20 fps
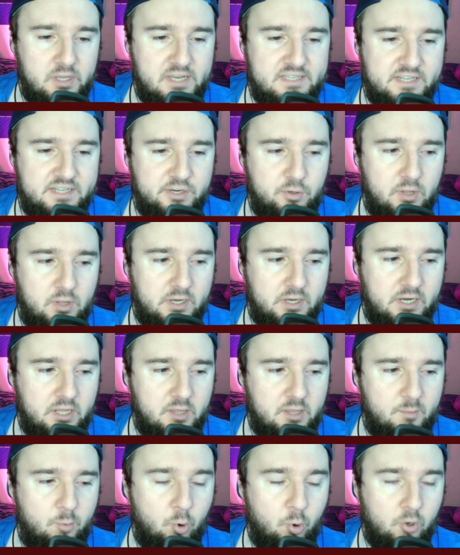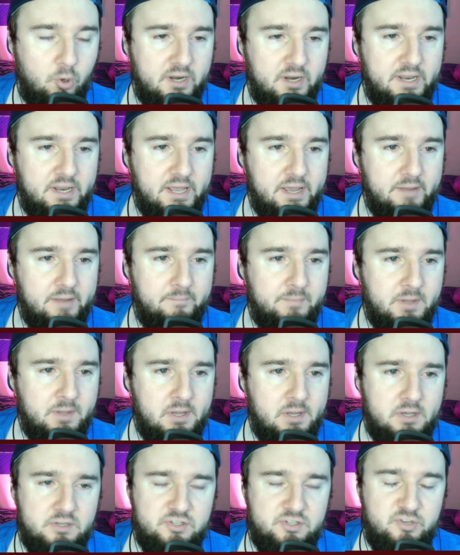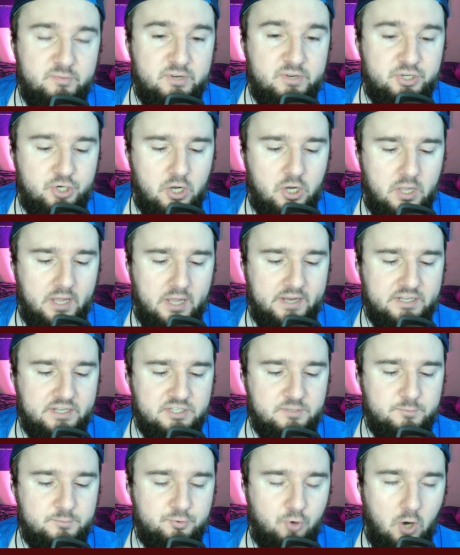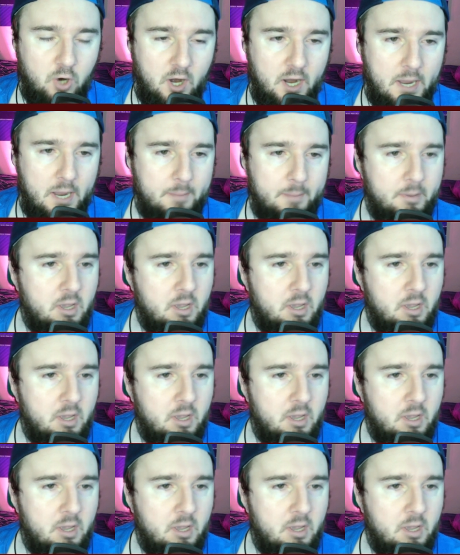I do like on the board today, so be sure to like and subscribe.